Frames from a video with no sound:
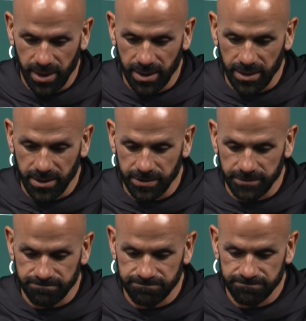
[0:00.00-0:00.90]

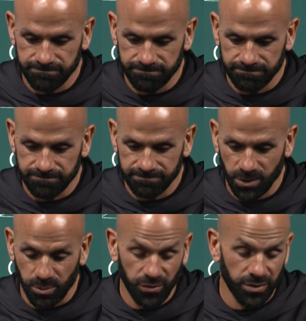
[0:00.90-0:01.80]
um, they're
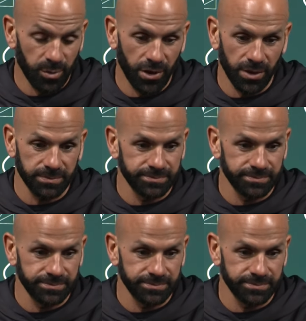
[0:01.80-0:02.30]
moving the ball.